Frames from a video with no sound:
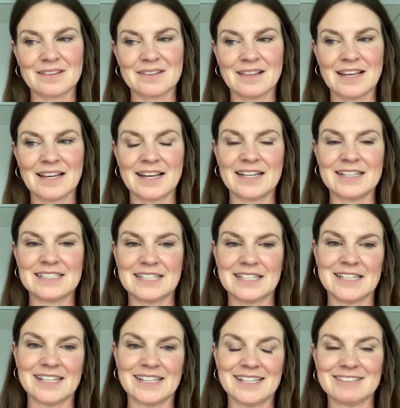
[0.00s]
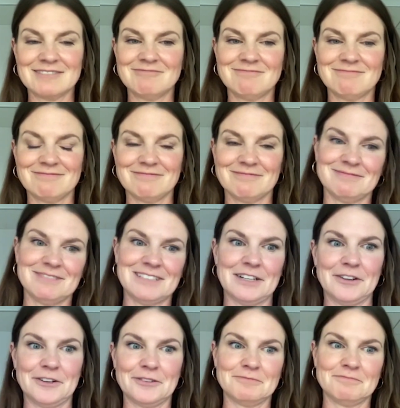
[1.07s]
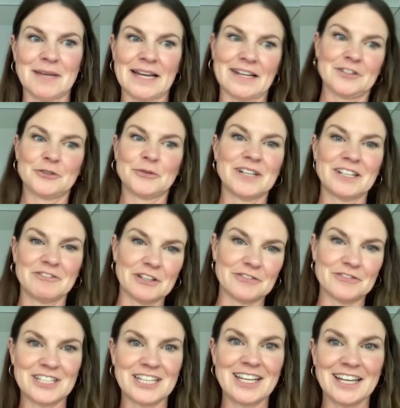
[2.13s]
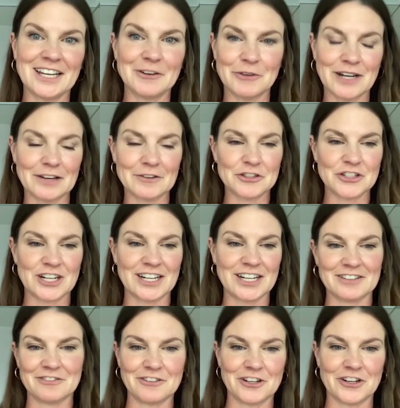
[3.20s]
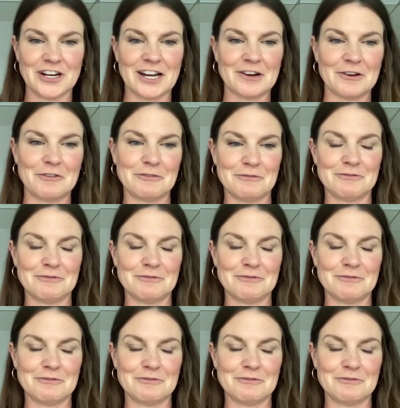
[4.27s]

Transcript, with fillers: like i did you know back in 2015 when i was trying to figure out